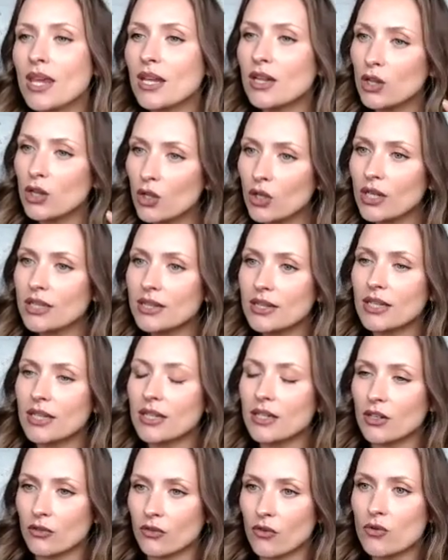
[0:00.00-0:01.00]
can look at the
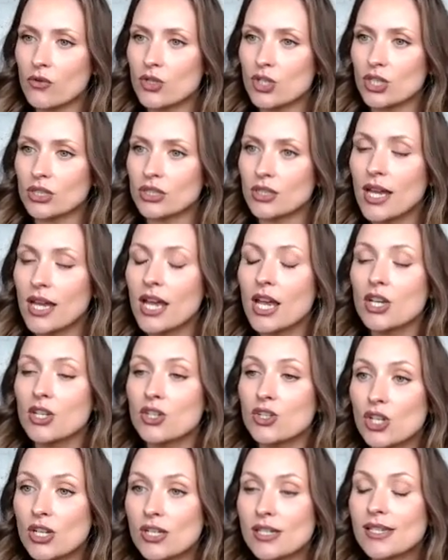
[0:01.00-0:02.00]
corrosion
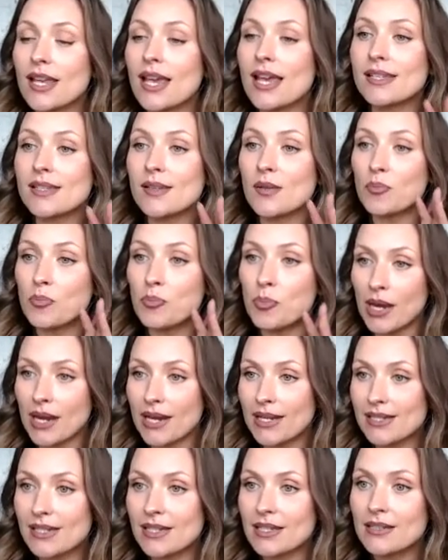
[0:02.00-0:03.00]
just as a
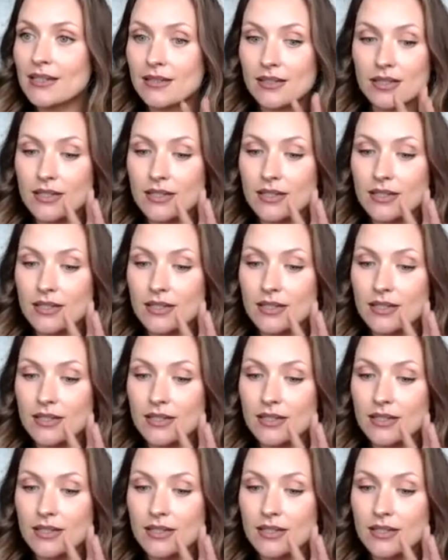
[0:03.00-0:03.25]
basic,